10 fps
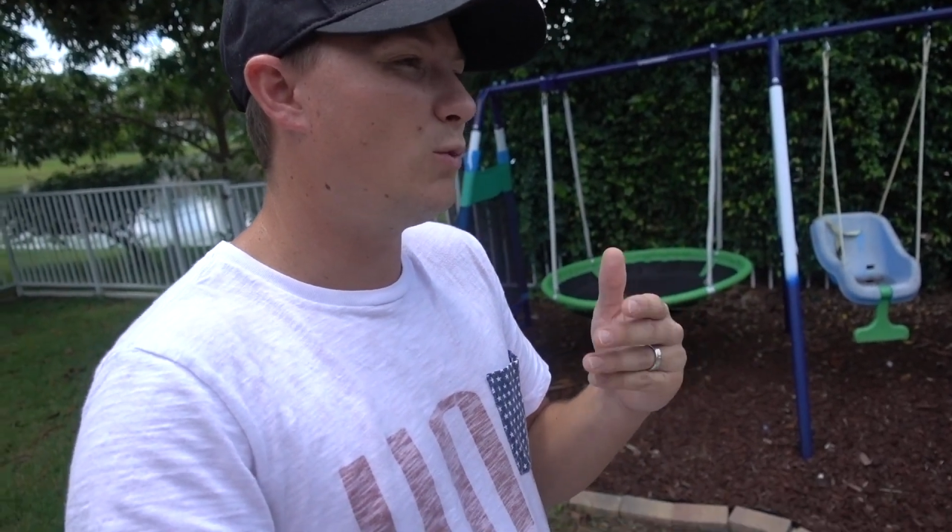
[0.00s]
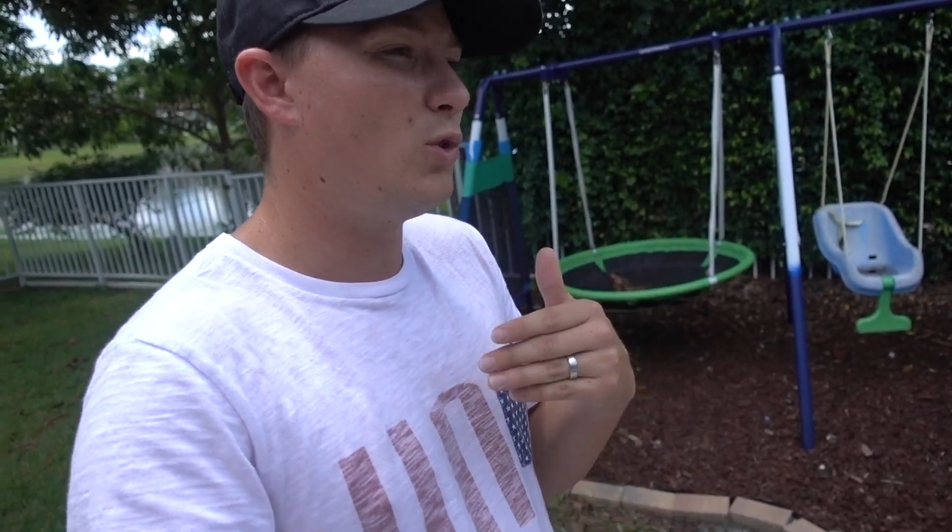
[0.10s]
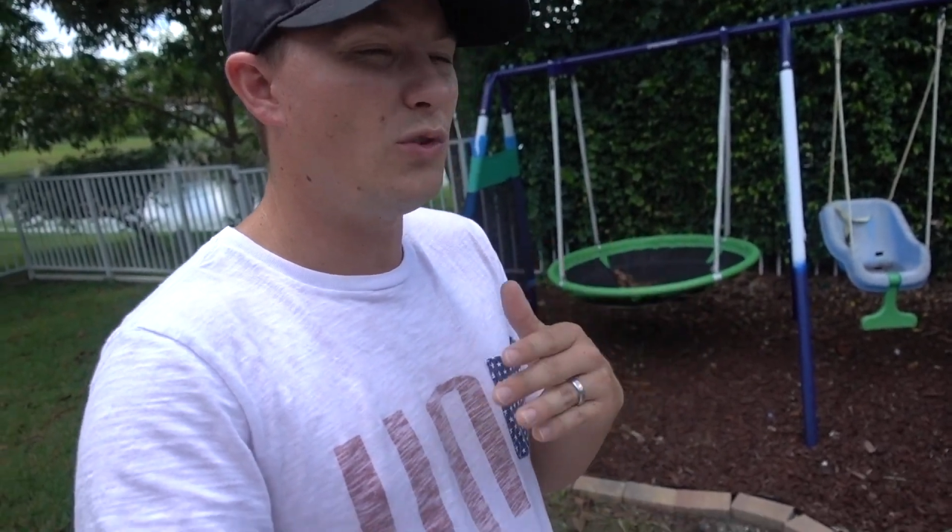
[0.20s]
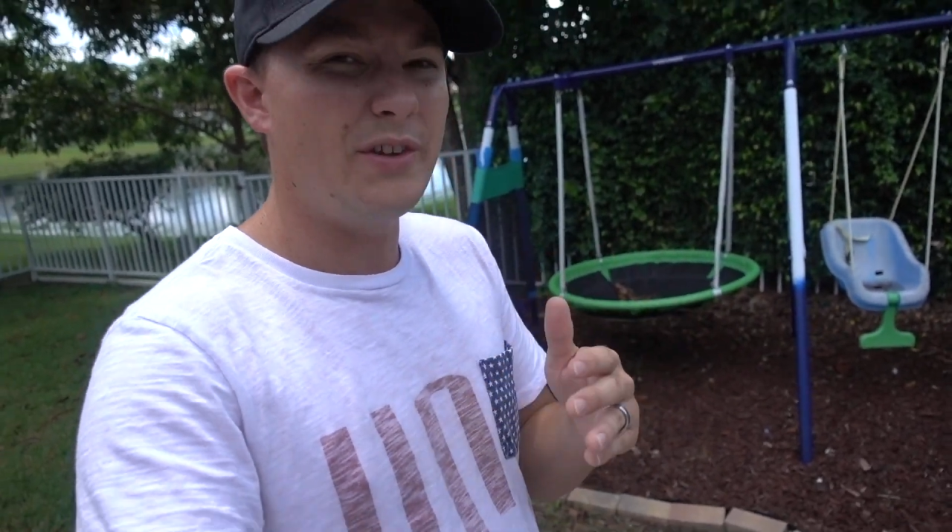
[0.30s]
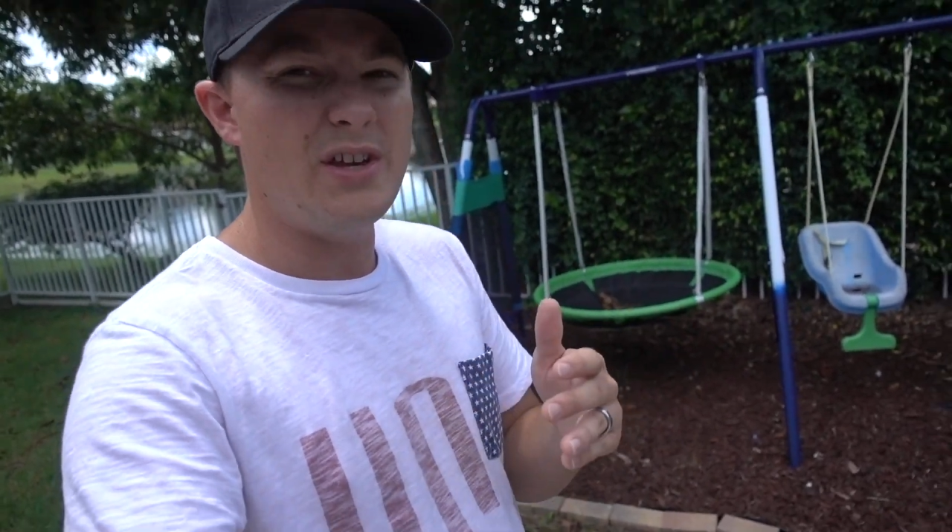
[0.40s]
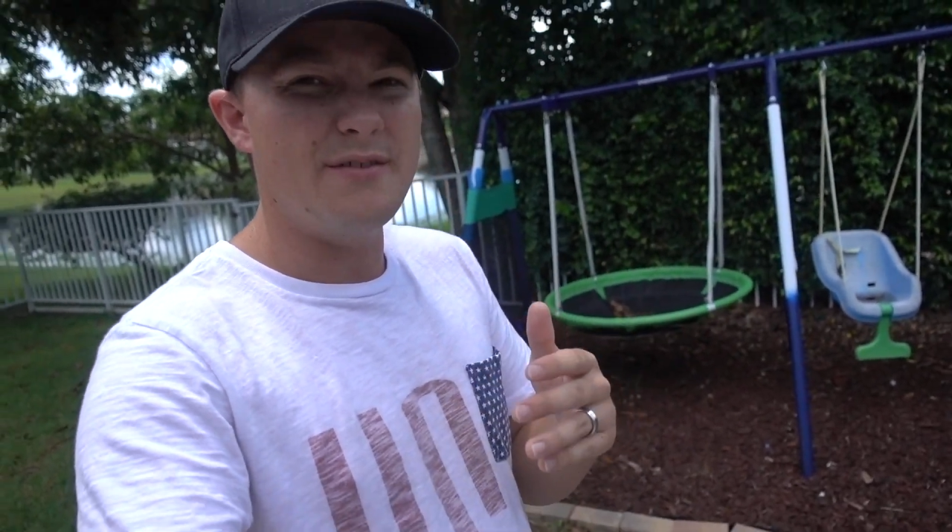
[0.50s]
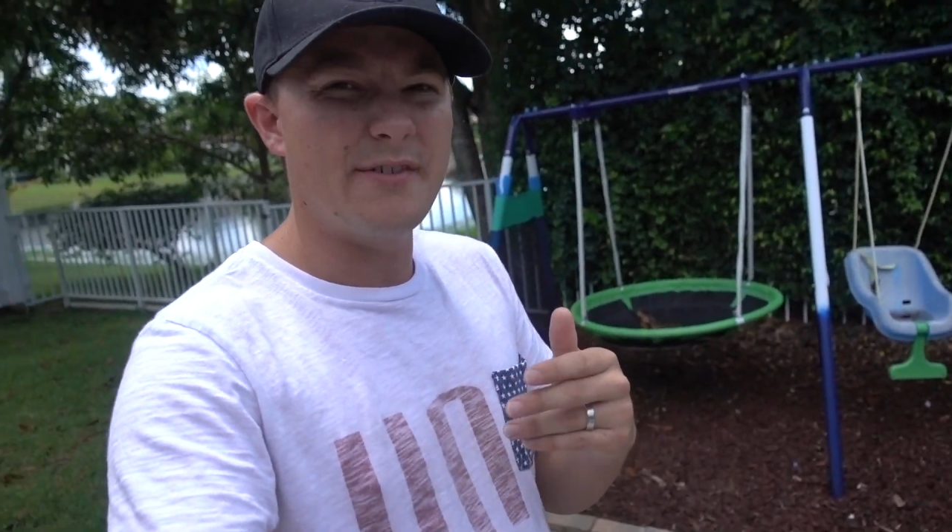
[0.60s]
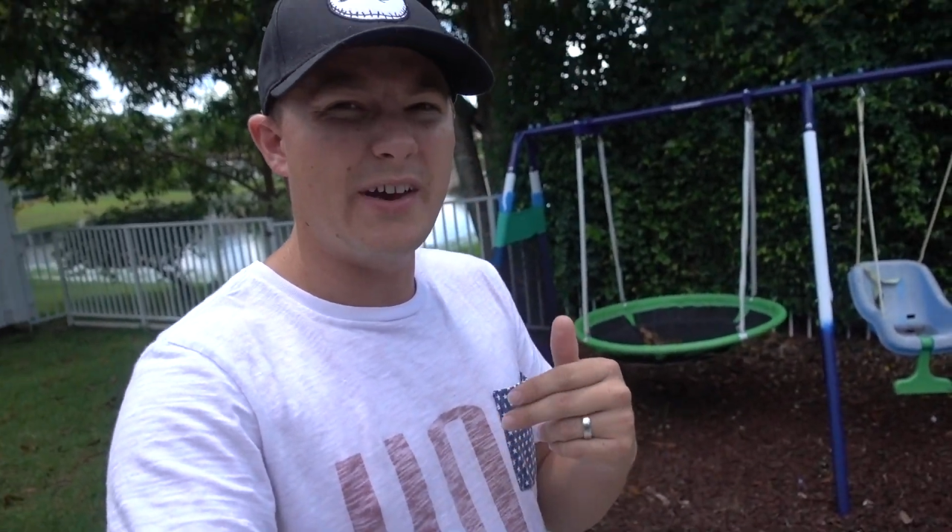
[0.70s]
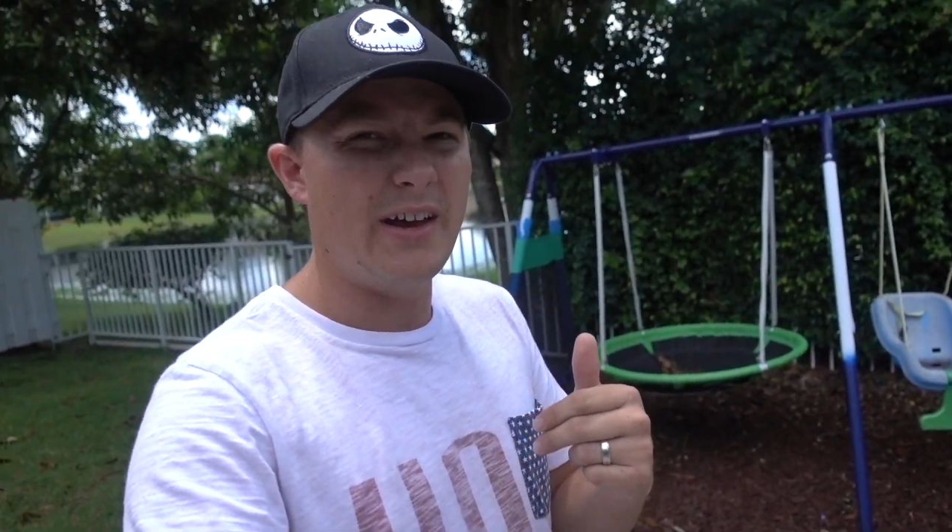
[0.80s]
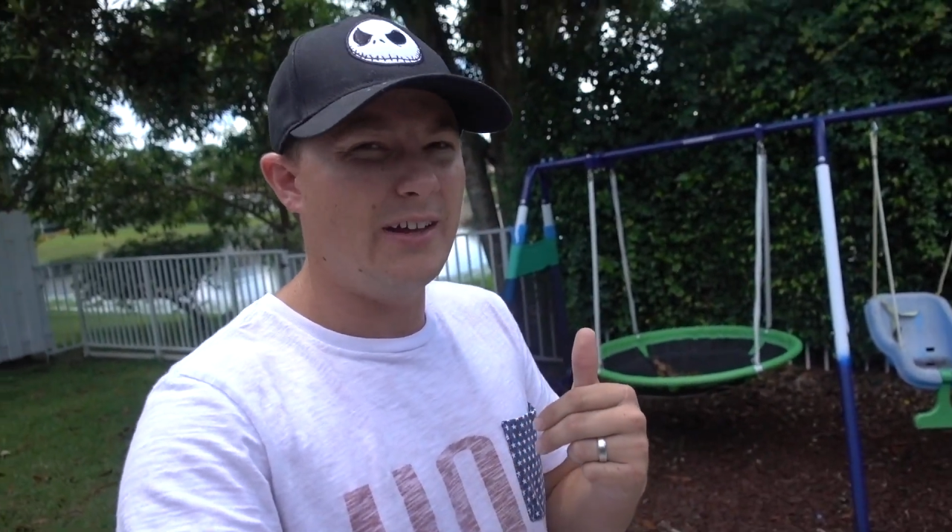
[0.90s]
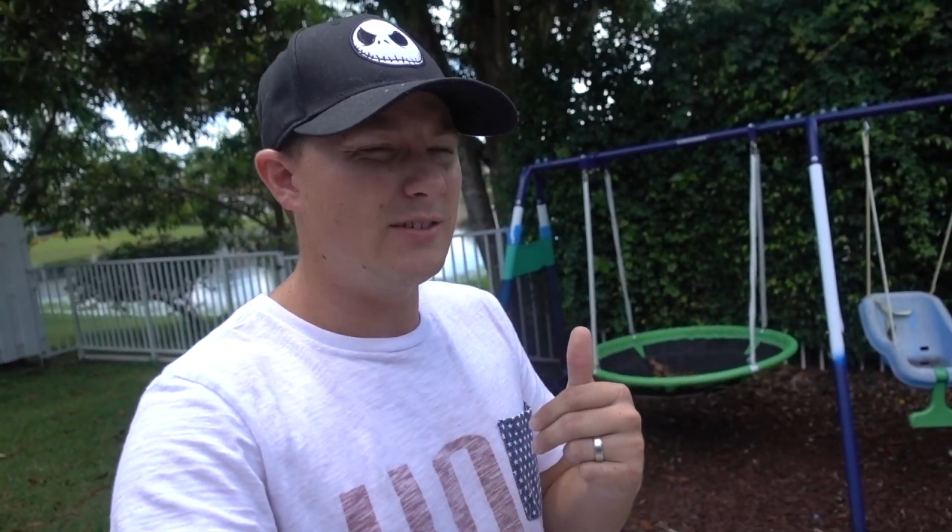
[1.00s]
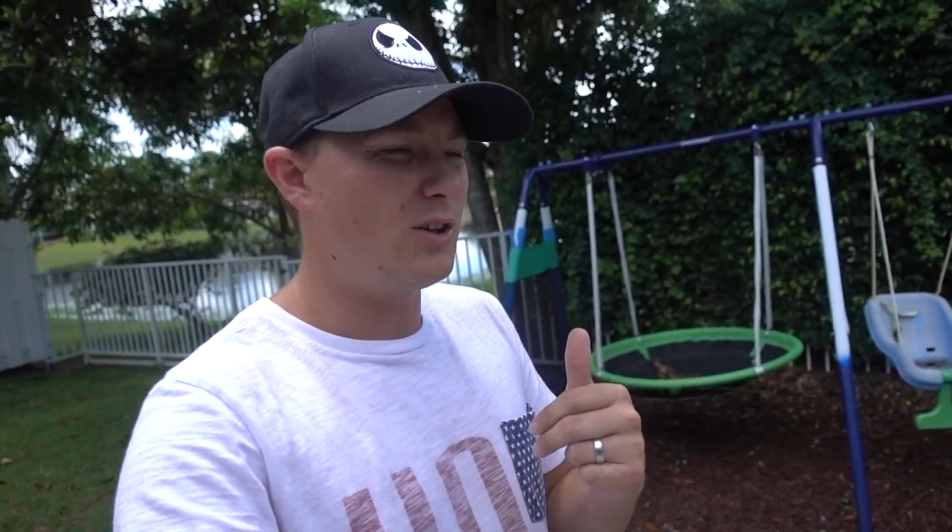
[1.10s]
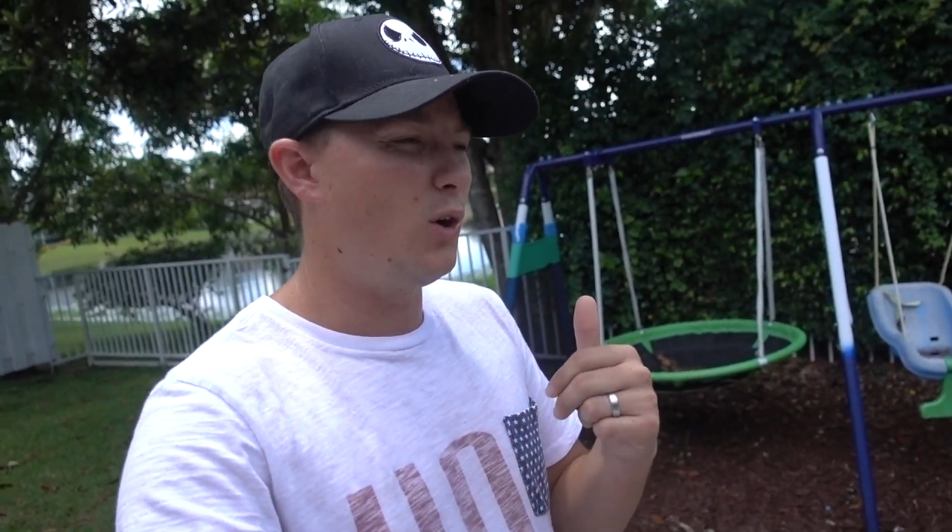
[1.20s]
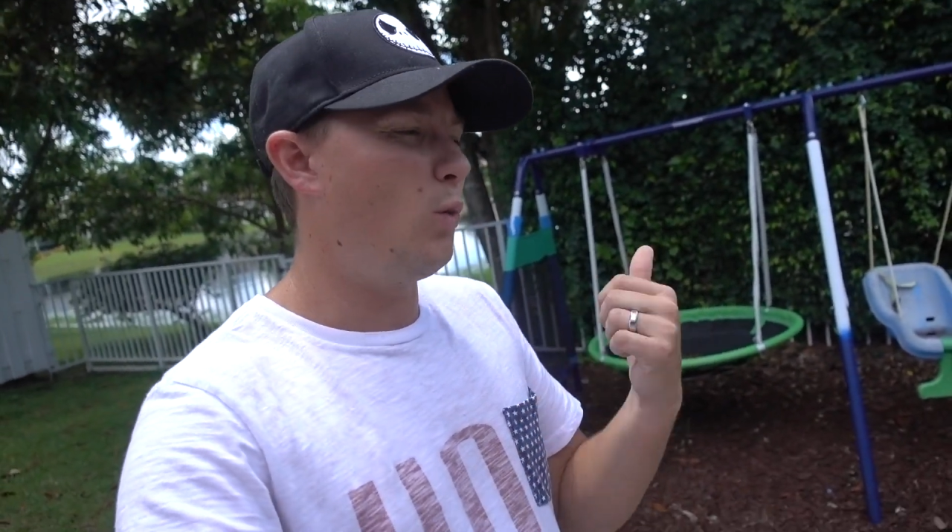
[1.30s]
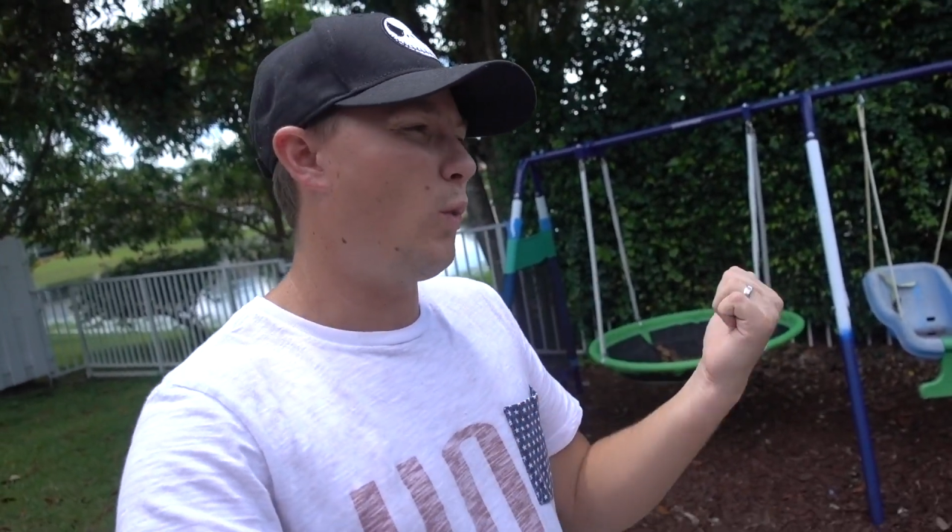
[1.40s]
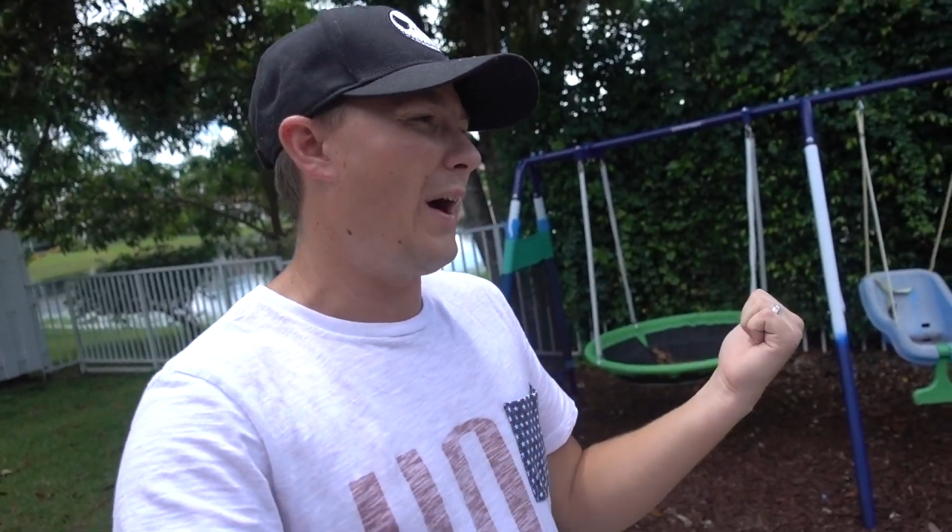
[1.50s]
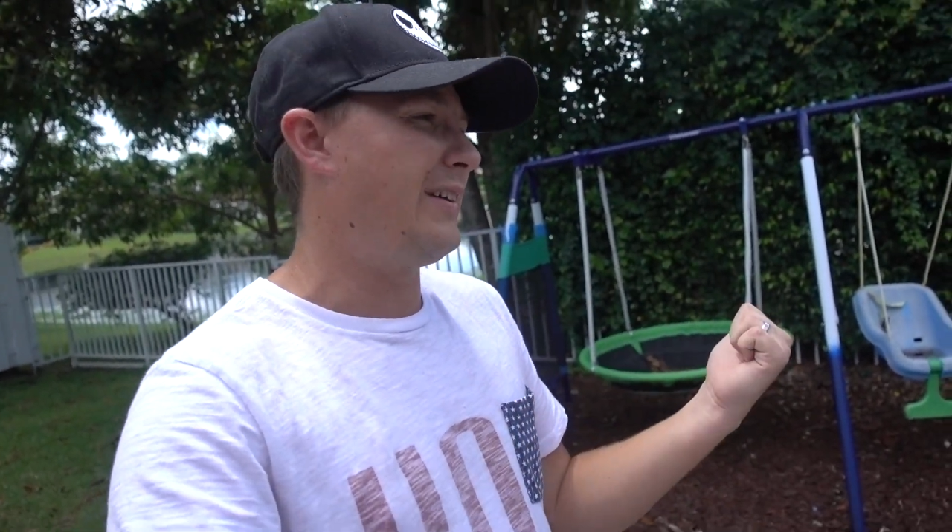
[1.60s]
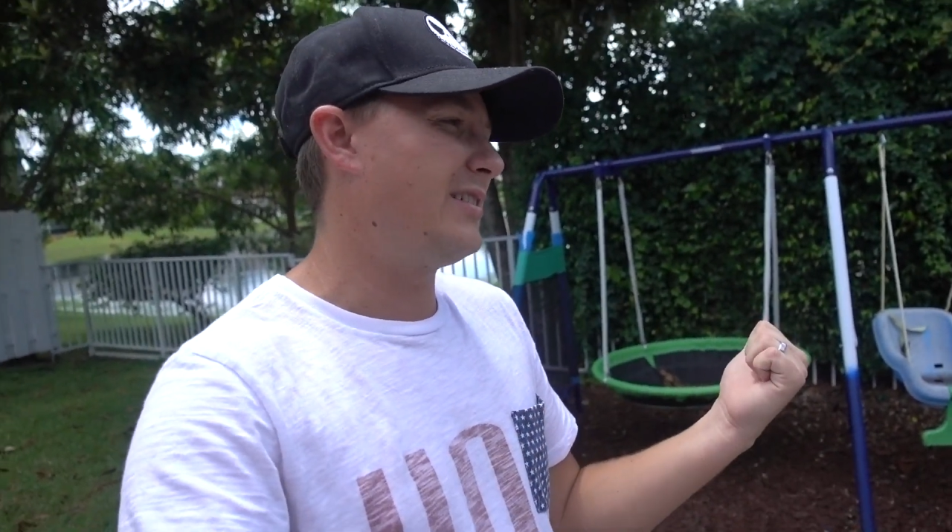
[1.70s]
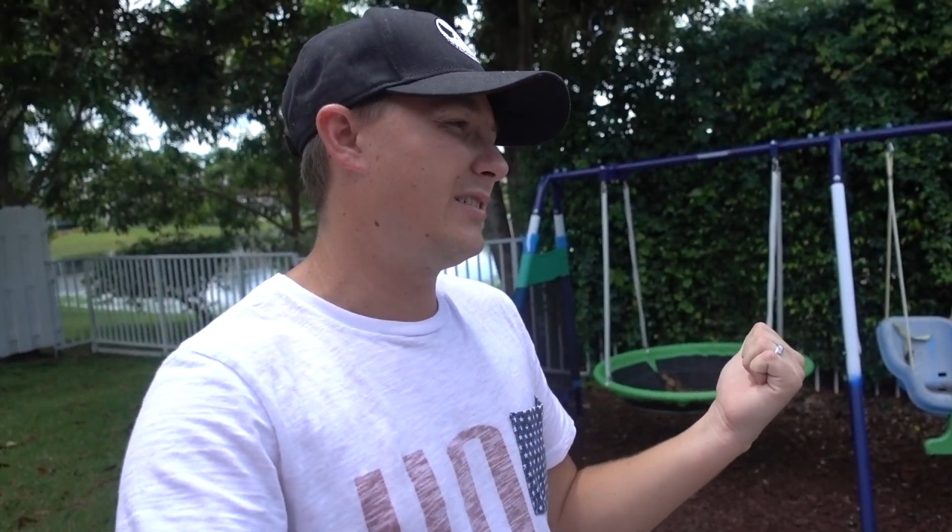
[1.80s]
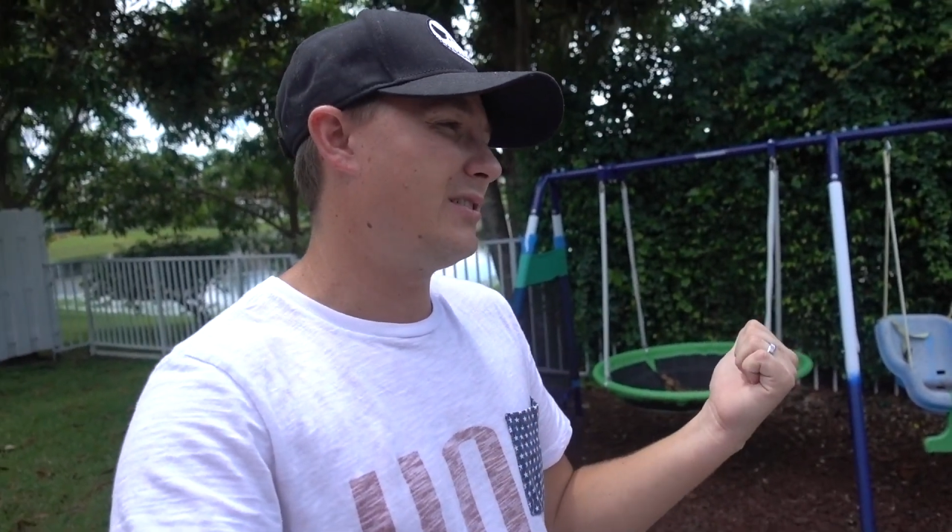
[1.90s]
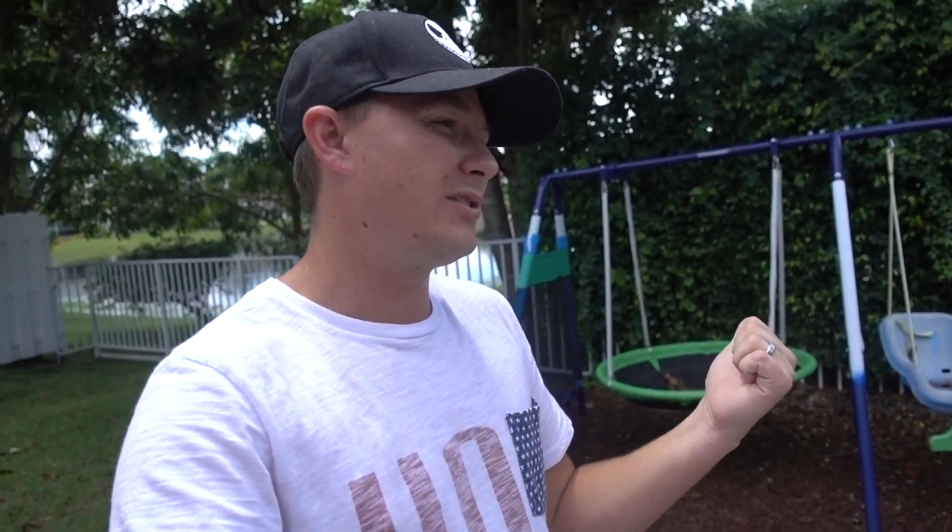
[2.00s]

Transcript: we'll leave and go west.